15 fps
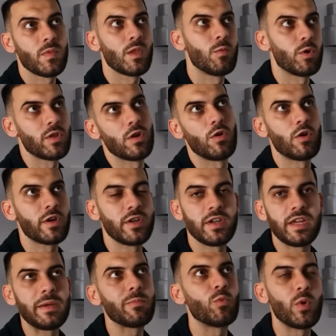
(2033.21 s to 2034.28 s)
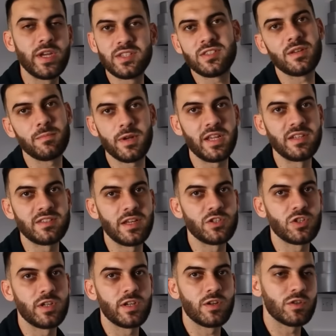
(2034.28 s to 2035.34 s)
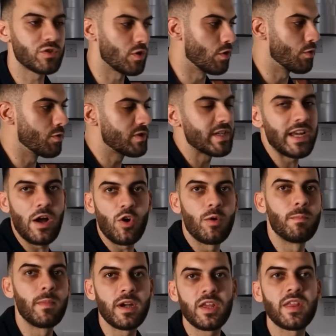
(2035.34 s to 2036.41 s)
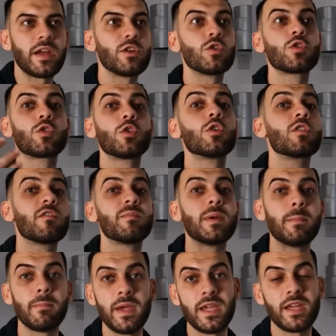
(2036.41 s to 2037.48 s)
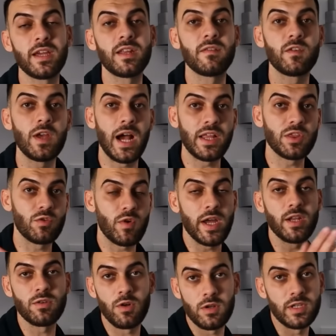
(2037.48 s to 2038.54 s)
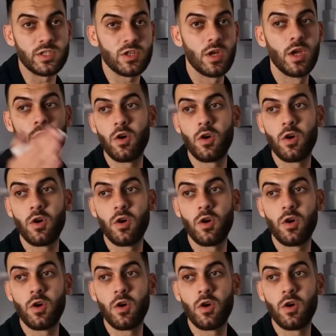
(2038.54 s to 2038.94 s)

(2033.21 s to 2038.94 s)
wasting money, essentially, because you're losing out on money that you could have been making if you had the right knowledge,